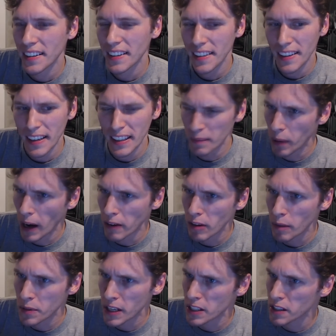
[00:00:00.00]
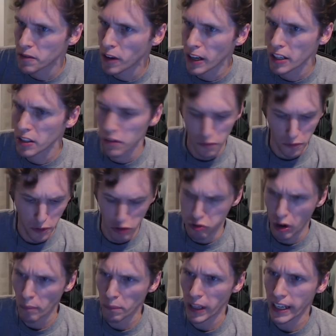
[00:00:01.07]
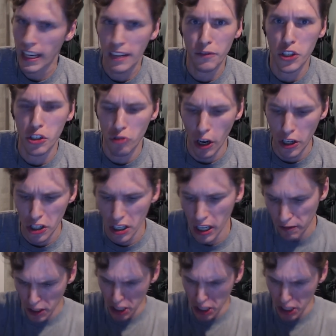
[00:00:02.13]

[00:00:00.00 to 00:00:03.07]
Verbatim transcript: and the bun represents the fucking crumbling infrastructure, and I fucking